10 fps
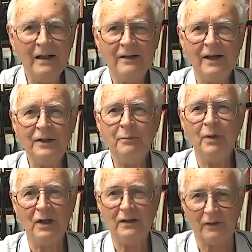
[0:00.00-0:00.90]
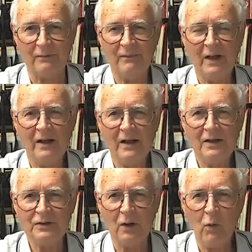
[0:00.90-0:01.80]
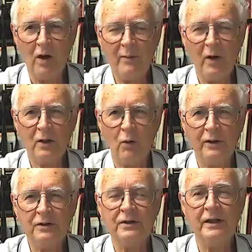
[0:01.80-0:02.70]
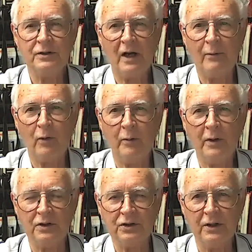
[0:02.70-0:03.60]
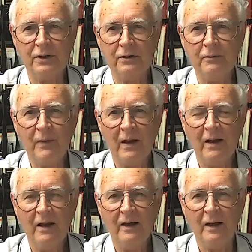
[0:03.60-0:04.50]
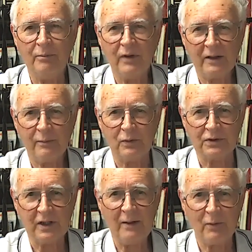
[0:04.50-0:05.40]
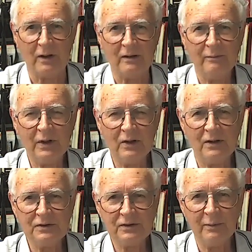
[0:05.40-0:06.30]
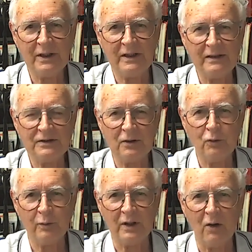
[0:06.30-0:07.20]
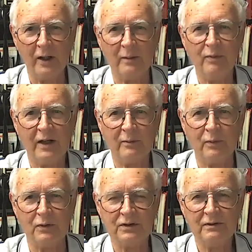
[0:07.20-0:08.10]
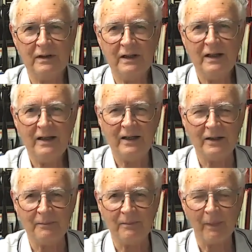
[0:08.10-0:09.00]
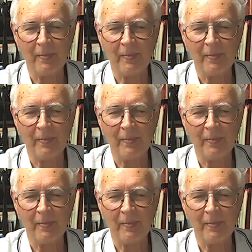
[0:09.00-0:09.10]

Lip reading: they didn't believe it. So why am I calling this next camera? I'm going to show you a platypus camera, because to me, it's a little bit like a platypus, a